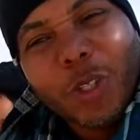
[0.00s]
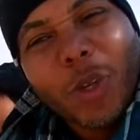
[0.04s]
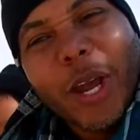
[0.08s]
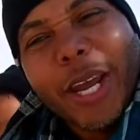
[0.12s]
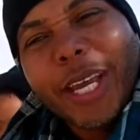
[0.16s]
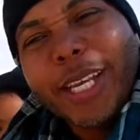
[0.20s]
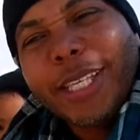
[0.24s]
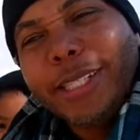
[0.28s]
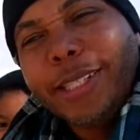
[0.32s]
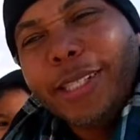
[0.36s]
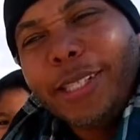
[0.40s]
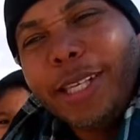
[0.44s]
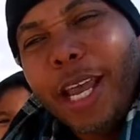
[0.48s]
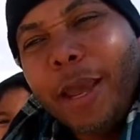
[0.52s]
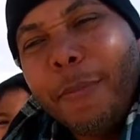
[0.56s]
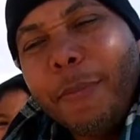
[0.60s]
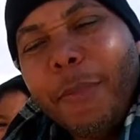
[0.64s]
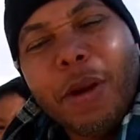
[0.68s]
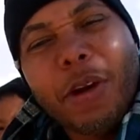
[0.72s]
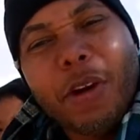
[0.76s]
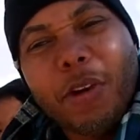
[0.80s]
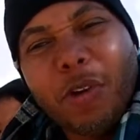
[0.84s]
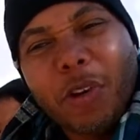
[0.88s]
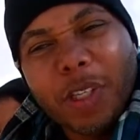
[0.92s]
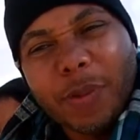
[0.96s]
so I can say
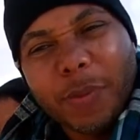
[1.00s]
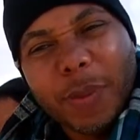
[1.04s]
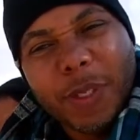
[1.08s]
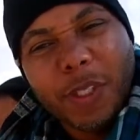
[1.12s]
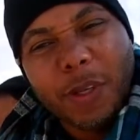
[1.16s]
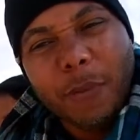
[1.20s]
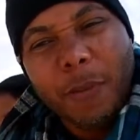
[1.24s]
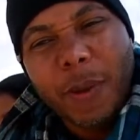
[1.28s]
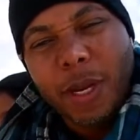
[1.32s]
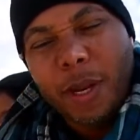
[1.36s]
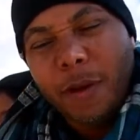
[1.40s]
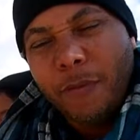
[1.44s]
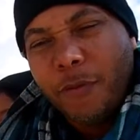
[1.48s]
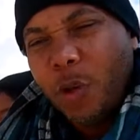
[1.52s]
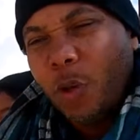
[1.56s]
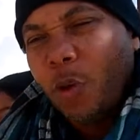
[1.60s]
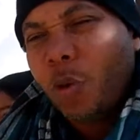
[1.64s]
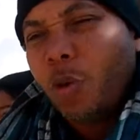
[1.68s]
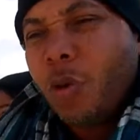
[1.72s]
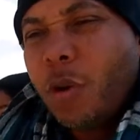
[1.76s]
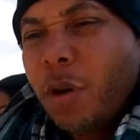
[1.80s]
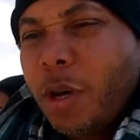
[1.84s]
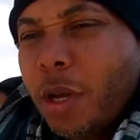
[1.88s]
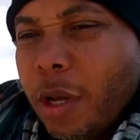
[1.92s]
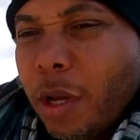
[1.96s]
Merry Christmas to many of
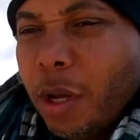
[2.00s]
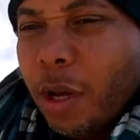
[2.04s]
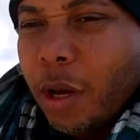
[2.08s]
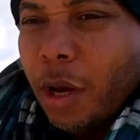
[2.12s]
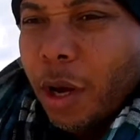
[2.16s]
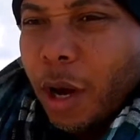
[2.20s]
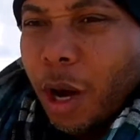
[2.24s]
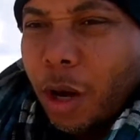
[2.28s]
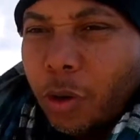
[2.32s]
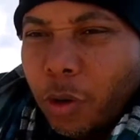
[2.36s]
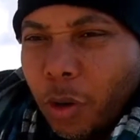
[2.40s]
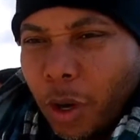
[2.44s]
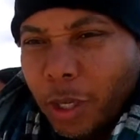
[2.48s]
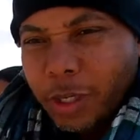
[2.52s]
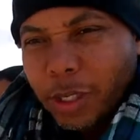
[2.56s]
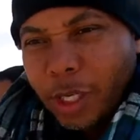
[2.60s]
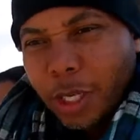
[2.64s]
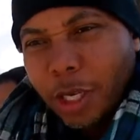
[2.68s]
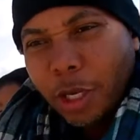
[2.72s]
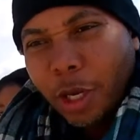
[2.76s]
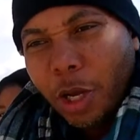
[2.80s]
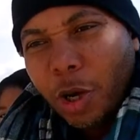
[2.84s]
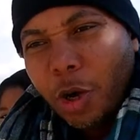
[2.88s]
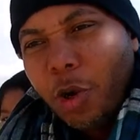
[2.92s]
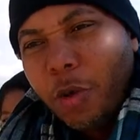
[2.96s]
you across the
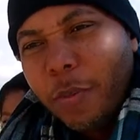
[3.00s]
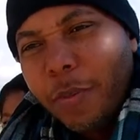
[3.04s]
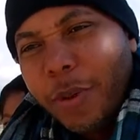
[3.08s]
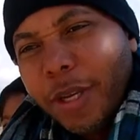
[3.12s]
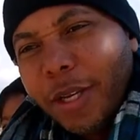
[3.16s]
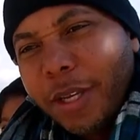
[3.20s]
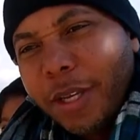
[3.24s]
globe.